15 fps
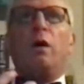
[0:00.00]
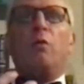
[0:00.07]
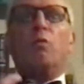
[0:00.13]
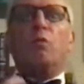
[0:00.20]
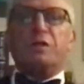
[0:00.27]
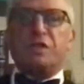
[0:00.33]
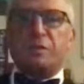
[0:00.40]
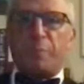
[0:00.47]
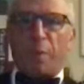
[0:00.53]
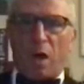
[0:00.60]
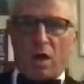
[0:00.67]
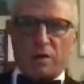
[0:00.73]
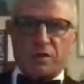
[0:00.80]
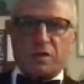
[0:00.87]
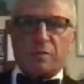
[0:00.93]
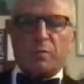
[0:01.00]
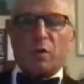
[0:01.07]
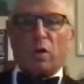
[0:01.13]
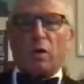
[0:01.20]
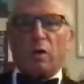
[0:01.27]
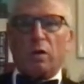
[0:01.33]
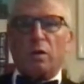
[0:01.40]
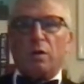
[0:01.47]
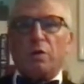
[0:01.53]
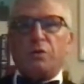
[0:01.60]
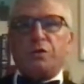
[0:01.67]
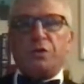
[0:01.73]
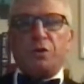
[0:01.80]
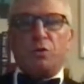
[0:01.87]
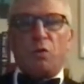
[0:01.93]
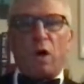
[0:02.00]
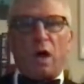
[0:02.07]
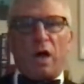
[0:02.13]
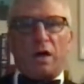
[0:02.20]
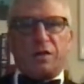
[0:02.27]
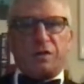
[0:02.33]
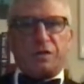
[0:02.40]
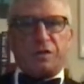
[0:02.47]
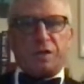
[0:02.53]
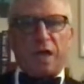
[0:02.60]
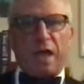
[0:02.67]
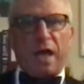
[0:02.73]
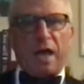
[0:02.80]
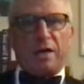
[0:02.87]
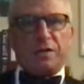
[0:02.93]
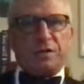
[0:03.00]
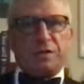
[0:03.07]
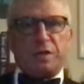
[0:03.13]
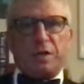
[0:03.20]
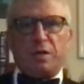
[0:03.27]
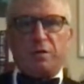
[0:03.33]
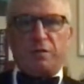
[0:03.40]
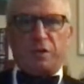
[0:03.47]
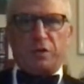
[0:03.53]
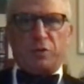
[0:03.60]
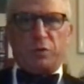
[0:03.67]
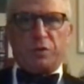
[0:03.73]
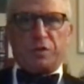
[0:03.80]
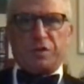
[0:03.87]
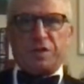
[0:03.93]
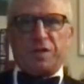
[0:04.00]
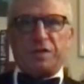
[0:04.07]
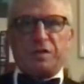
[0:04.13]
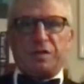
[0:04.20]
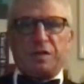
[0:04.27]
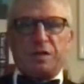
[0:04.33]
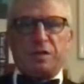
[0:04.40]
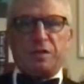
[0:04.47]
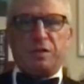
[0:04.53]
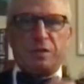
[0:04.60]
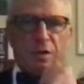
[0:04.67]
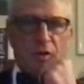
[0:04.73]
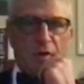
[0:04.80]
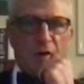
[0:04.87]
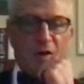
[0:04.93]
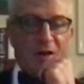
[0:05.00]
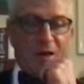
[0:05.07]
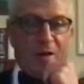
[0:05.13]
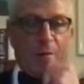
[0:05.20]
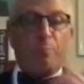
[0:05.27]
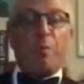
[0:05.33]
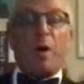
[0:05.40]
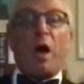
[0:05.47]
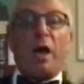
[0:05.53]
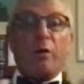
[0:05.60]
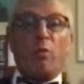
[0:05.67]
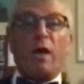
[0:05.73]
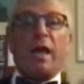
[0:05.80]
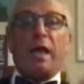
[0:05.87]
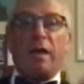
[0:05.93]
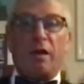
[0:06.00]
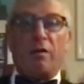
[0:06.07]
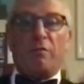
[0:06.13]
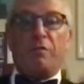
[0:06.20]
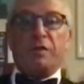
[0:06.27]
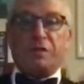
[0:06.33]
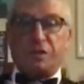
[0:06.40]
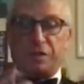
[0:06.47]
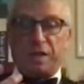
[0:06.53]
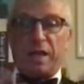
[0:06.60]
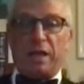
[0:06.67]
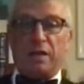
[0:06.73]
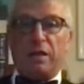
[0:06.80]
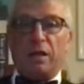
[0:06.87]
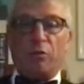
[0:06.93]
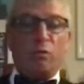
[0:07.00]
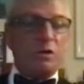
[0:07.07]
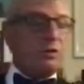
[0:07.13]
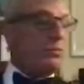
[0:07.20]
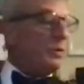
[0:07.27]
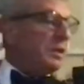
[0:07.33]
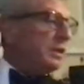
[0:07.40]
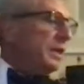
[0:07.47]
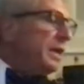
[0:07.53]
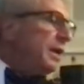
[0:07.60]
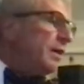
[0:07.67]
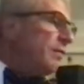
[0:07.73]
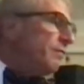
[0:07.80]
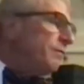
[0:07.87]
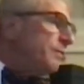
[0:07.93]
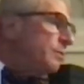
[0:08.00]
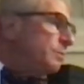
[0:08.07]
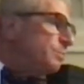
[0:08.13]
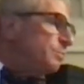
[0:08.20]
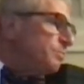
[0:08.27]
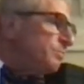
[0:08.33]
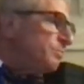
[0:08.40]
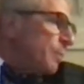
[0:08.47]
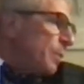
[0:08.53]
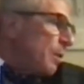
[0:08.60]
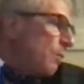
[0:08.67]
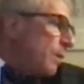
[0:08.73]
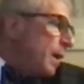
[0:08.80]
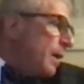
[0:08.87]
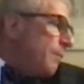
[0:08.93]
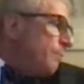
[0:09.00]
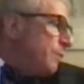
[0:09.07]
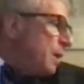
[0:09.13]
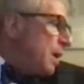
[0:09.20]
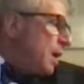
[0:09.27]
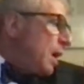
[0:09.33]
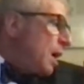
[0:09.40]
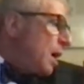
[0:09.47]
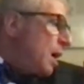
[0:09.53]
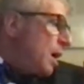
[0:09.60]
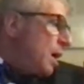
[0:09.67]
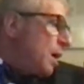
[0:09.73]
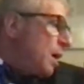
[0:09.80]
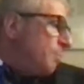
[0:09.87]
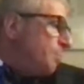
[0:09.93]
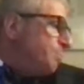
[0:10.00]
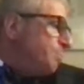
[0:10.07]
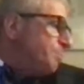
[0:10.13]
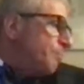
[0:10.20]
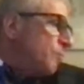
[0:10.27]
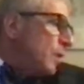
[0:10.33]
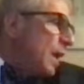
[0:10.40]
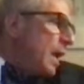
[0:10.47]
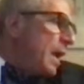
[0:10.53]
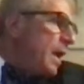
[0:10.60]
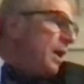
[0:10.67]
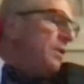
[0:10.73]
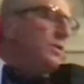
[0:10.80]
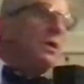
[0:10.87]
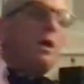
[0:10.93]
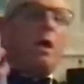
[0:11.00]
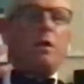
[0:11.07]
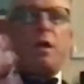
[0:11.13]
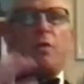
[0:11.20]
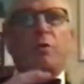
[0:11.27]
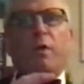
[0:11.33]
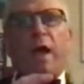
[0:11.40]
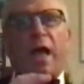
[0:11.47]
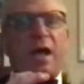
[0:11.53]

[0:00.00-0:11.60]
responsible to us as individual citizens by way of the state in which we live. Okay, and another